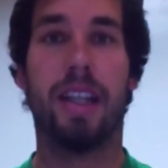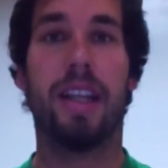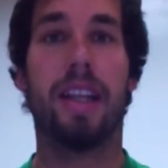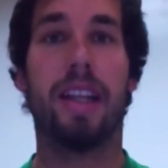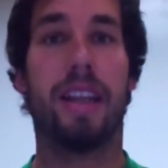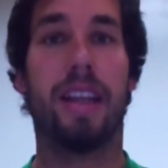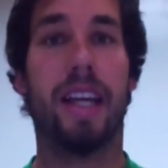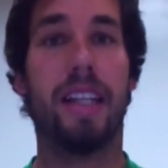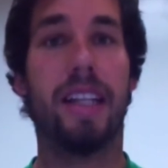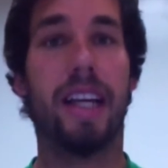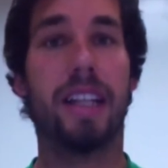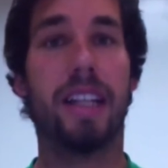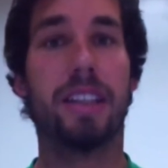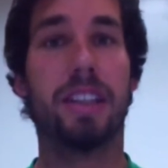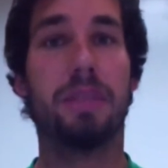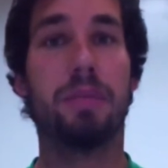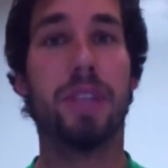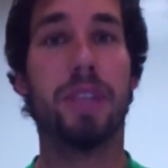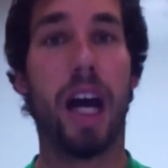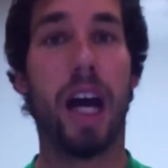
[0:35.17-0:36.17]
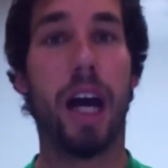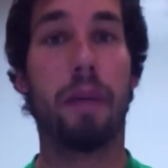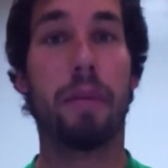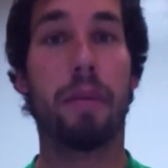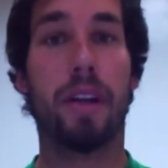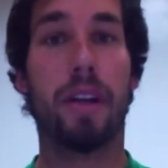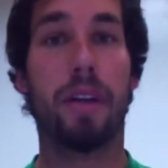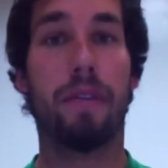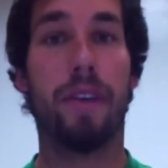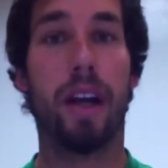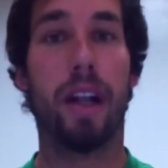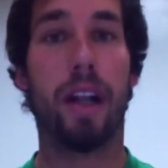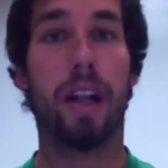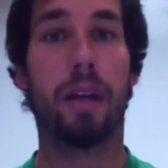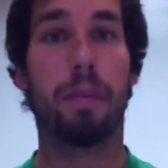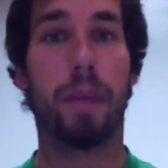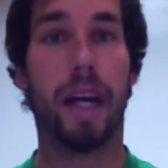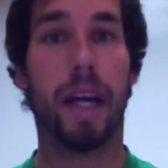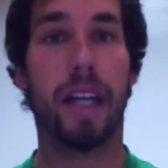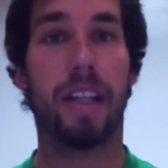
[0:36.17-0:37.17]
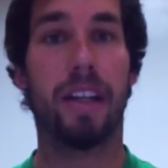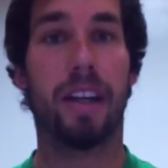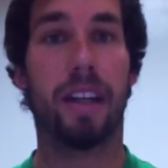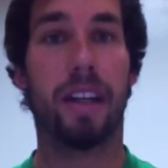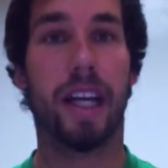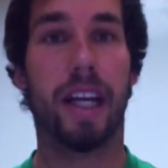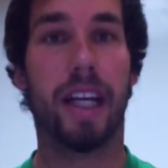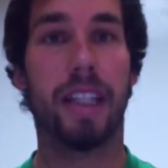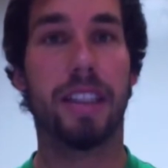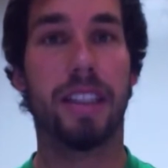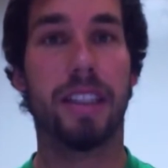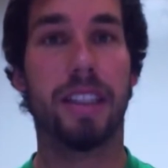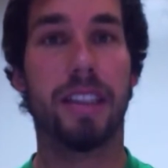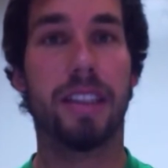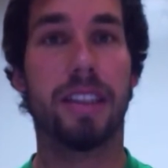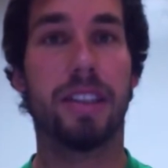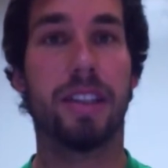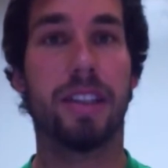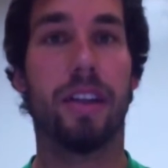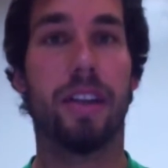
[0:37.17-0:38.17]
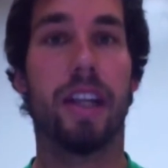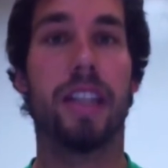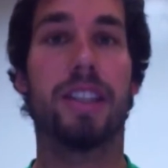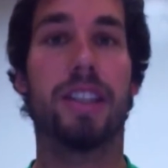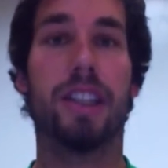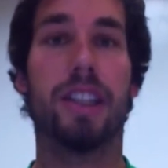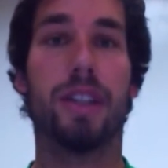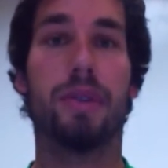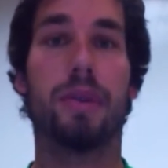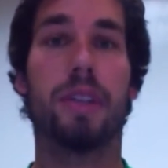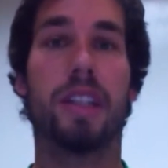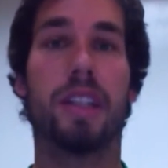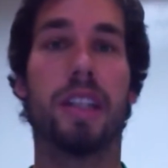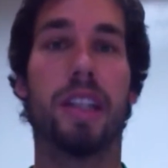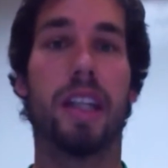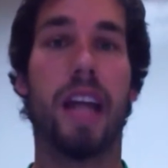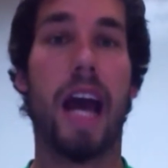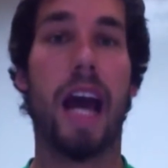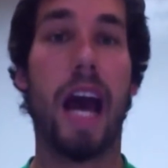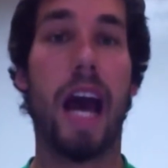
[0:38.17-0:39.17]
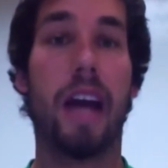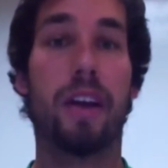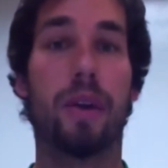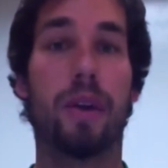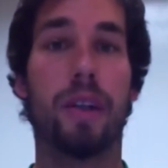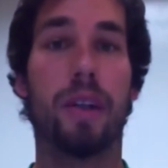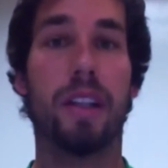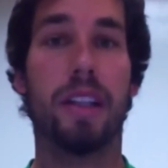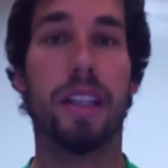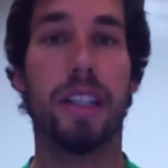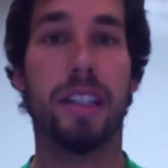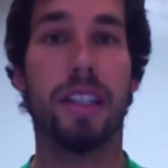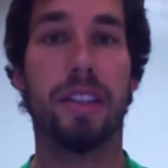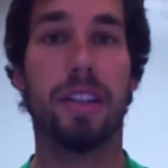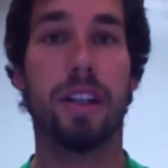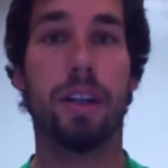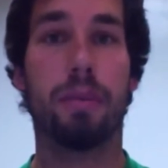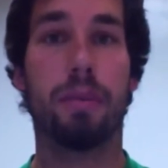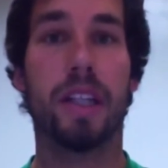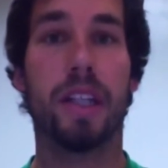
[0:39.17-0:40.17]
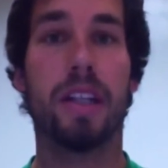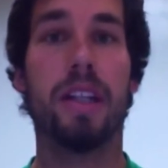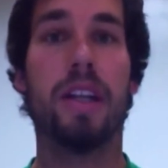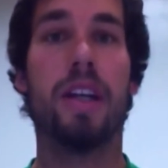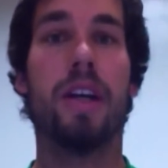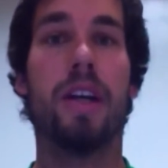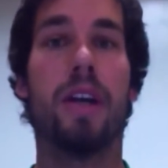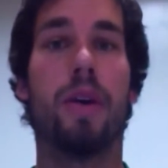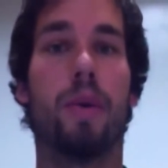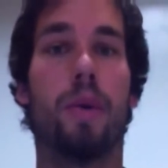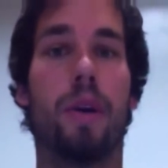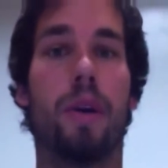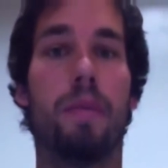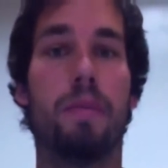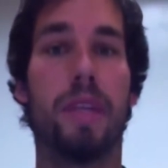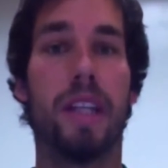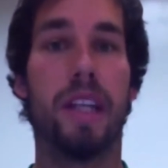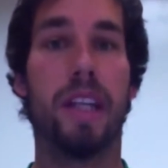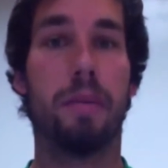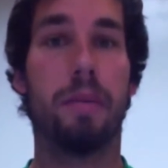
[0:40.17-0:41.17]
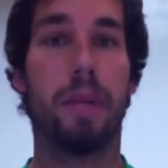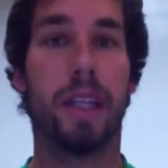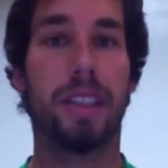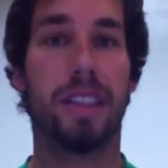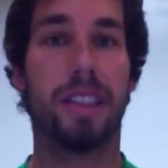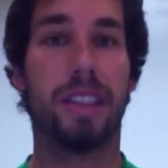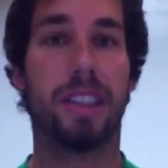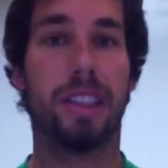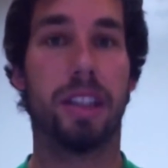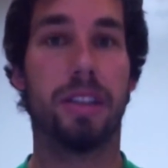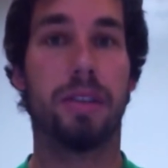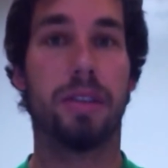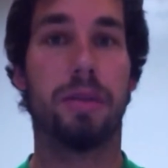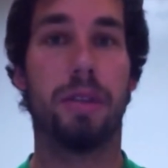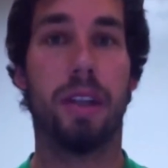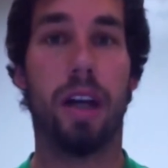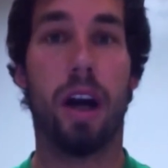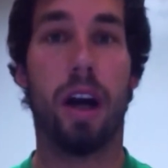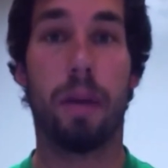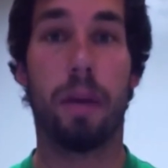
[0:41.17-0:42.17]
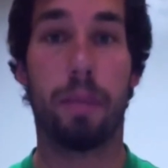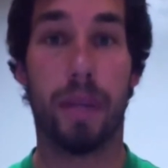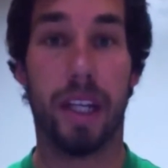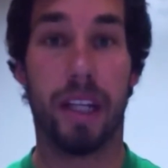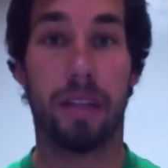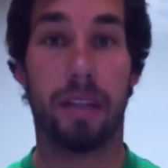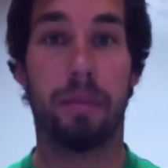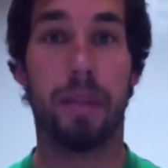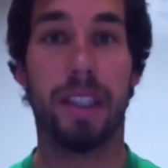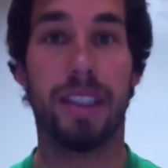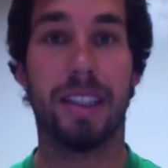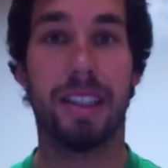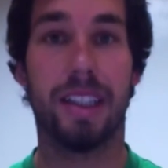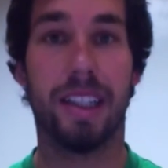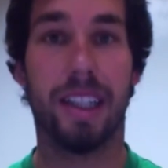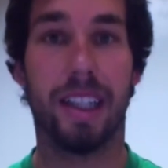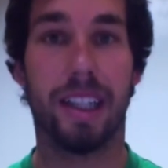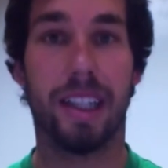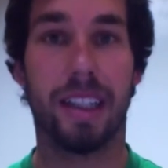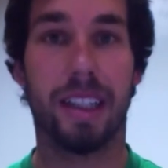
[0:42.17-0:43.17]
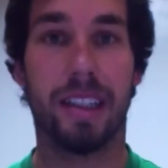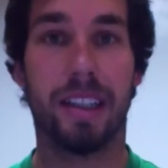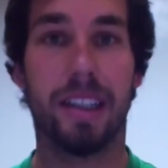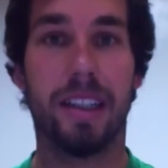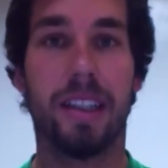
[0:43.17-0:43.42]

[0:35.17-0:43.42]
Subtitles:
They take some time to develop at young ages so that children can adequately determine when media messages are being misleading.